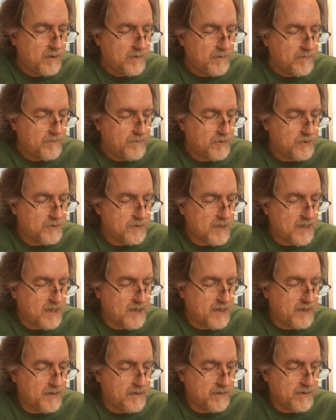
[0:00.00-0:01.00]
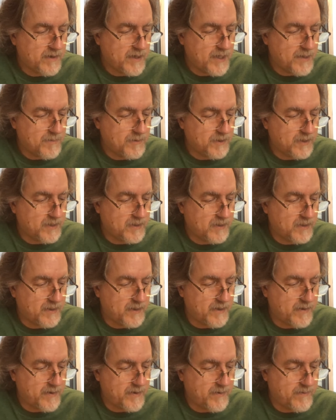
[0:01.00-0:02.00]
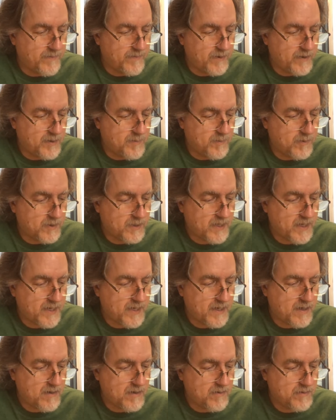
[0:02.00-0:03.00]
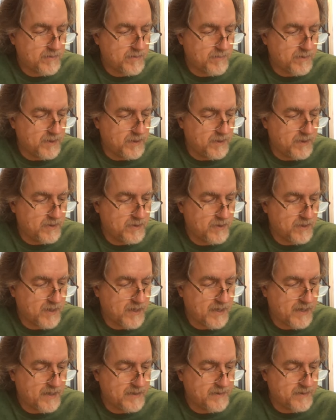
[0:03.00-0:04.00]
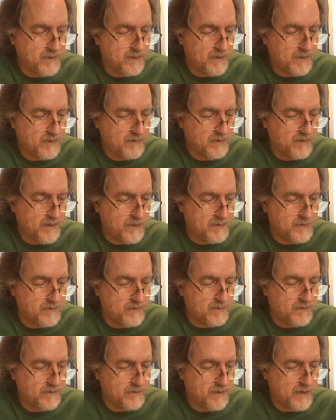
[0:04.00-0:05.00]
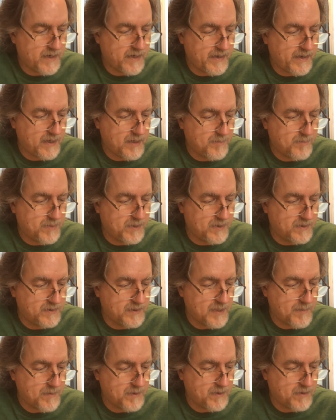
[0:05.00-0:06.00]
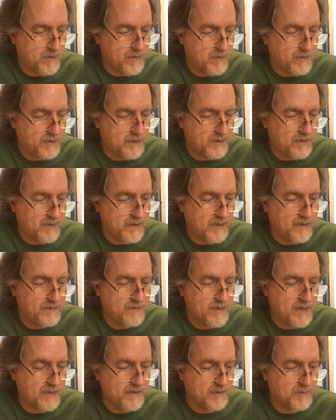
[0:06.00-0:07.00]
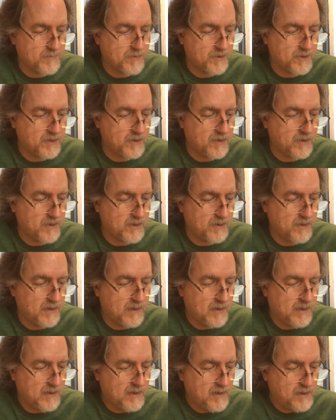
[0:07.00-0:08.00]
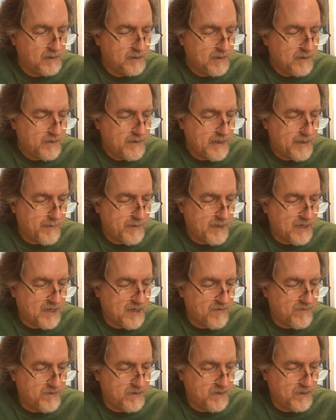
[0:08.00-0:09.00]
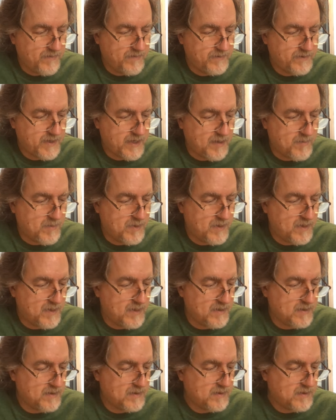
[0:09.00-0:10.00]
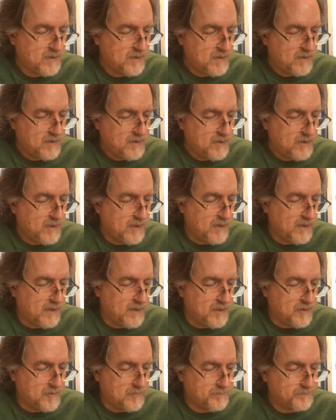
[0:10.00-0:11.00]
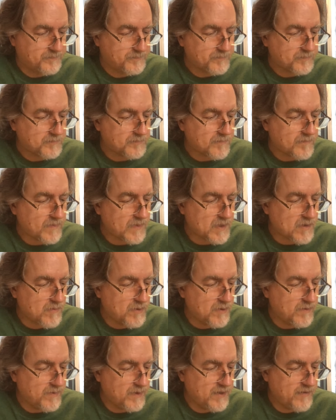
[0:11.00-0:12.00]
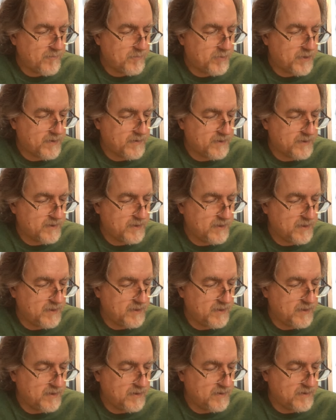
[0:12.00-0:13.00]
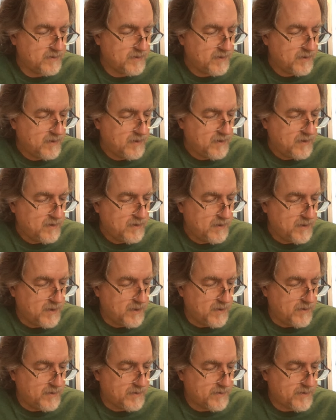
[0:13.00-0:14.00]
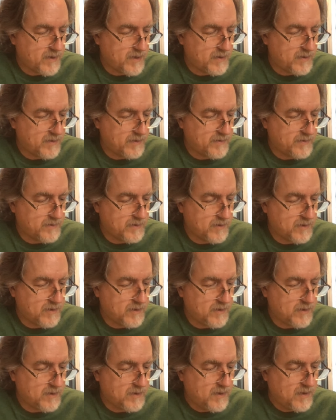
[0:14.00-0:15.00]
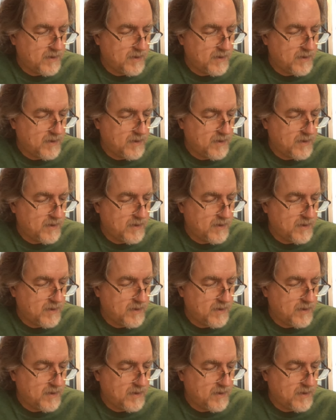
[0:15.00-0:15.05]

first line, okay, we're declaring a variable count. We initialize it. It has a type and a semicolon on the end, so that looks pretty good. Now we have an if statement. We have if parentheses. This all looks good.